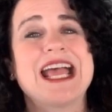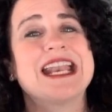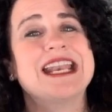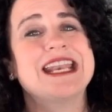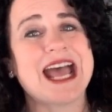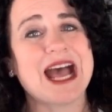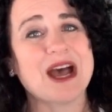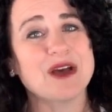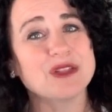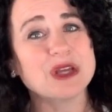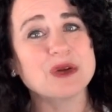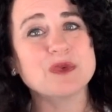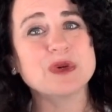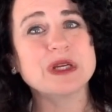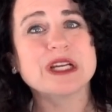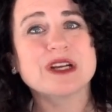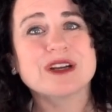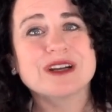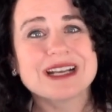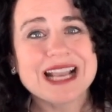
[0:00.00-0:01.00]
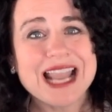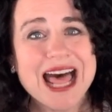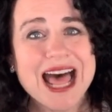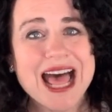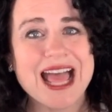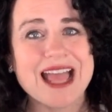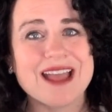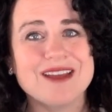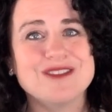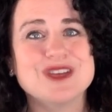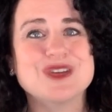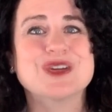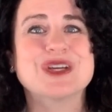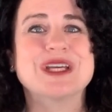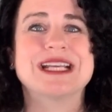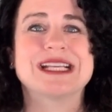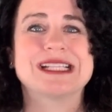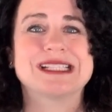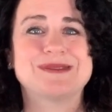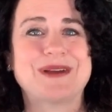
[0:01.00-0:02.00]
Now that we are live, you
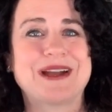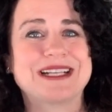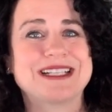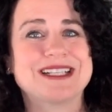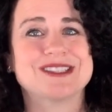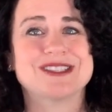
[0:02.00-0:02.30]
can expect